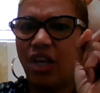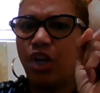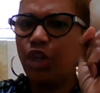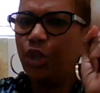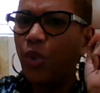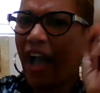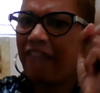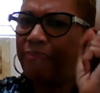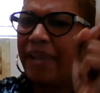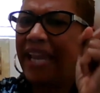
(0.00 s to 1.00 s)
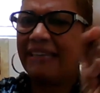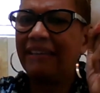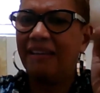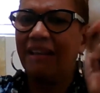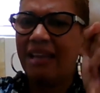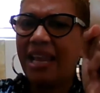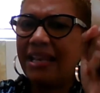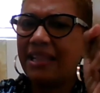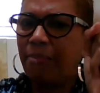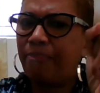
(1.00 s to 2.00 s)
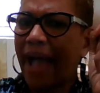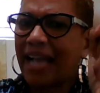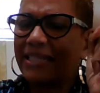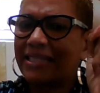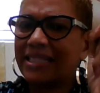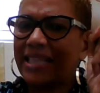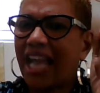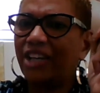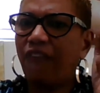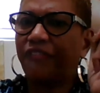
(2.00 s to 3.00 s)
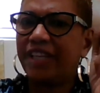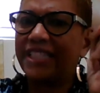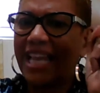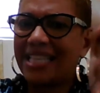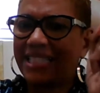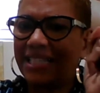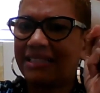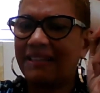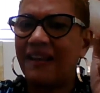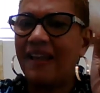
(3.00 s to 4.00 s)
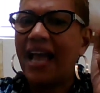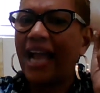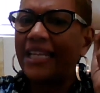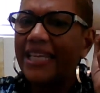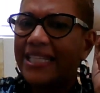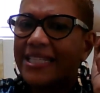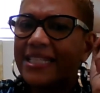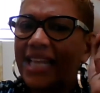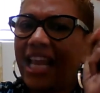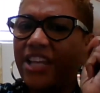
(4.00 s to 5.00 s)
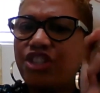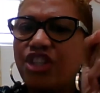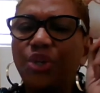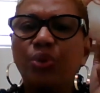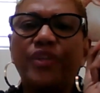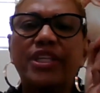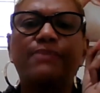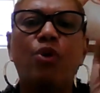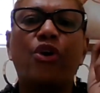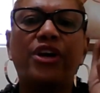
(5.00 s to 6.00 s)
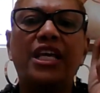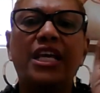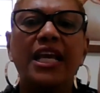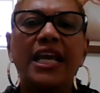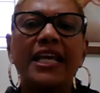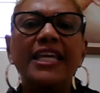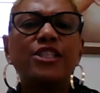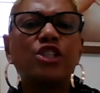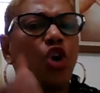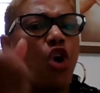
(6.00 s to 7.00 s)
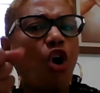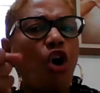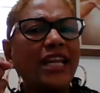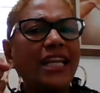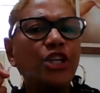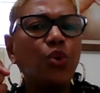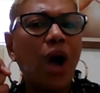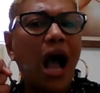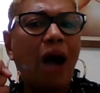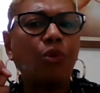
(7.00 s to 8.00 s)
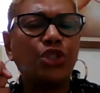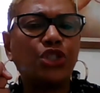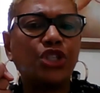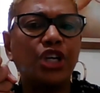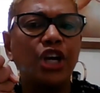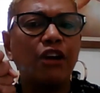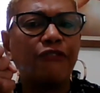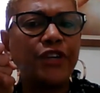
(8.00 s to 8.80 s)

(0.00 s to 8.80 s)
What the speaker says: you have been in the backside of the desert. And he's saying to you this morning, he's calling you out for